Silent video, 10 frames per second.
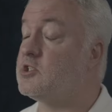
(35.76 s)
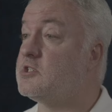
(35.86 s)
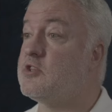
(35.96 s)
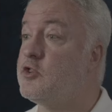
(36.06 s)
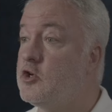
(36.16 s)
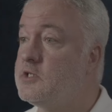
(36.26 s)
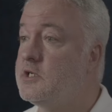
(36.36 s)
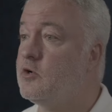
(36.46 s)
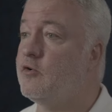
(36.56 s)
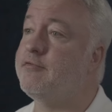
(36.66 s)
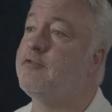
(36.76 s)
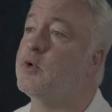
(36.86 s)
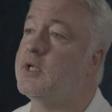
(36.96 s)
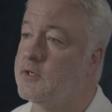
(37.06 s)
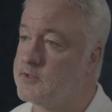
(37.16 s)
just 30 or
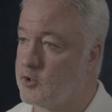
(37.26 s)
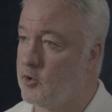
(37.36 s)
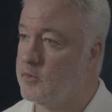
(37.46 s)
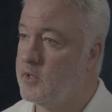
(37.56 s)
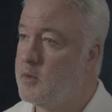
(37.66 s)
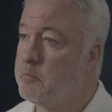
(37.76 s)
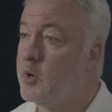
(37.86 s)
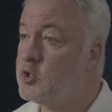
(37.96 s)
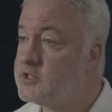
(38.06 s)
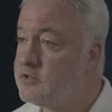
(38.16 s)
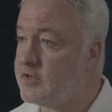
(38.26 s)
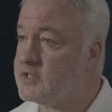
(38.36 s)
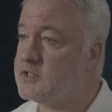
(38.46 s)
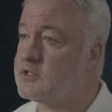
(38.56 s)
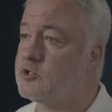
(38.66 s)
40 years ago, most
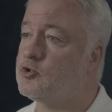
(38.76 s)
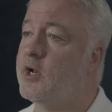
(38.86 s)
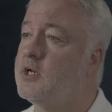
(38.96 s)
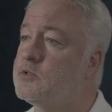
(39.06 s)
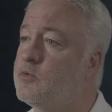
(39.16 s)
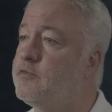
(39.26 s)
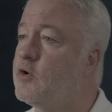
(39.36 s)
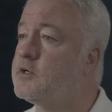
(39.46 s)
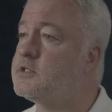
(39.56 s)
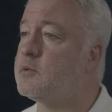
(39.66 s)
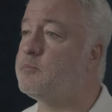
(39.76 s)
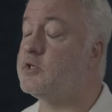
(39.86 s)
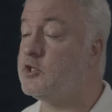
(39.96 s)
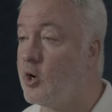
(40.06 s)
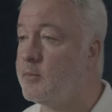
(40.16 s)
investors and traders were focusing
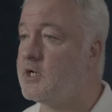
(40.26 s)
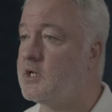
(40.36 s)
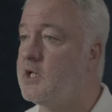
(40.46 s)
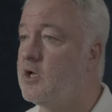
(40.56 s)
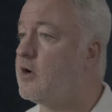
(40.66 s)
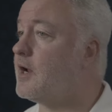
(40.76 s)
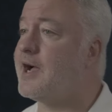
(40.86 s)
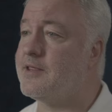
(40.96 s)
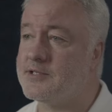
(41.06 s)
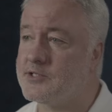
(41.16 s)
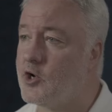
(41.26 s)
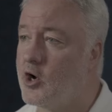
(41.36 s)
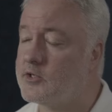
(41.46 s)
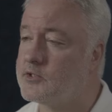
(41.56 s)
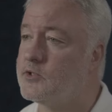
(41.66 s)
predominantly on either
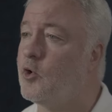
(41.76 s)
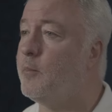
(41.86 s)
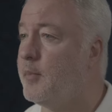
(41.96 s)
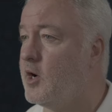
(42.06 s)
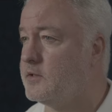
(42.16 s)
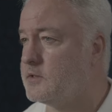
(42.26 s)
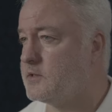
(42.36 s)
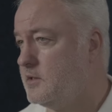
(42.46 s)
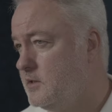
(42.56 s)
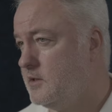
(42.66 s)
stocks or bonds.